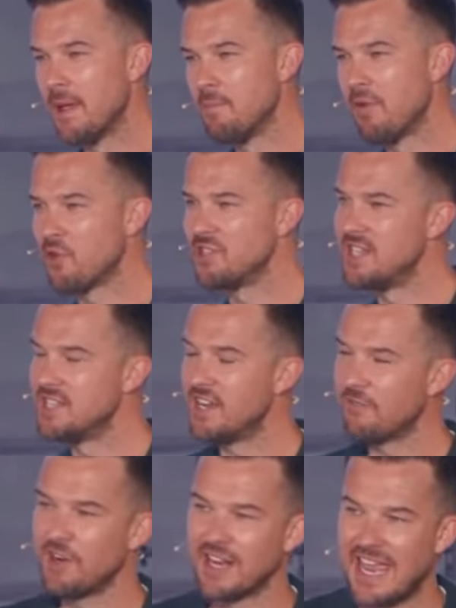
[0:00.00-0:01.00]
But there's these
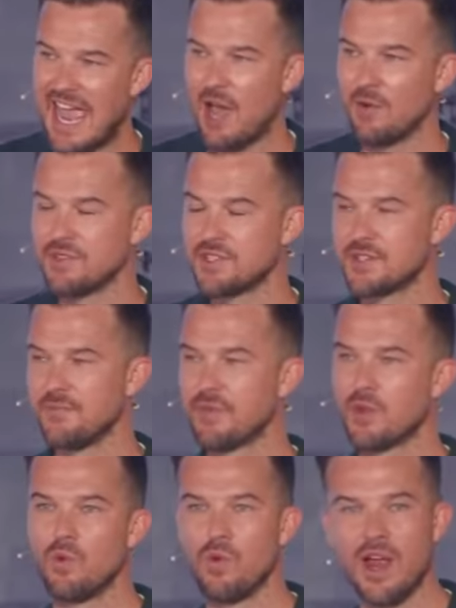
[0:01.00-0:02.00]
different accounts
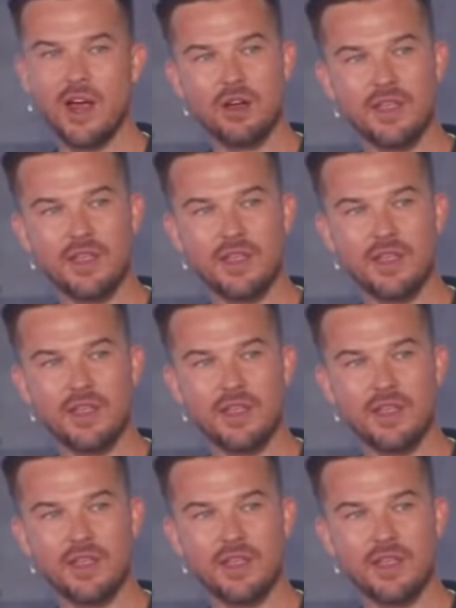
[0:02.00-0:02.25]
where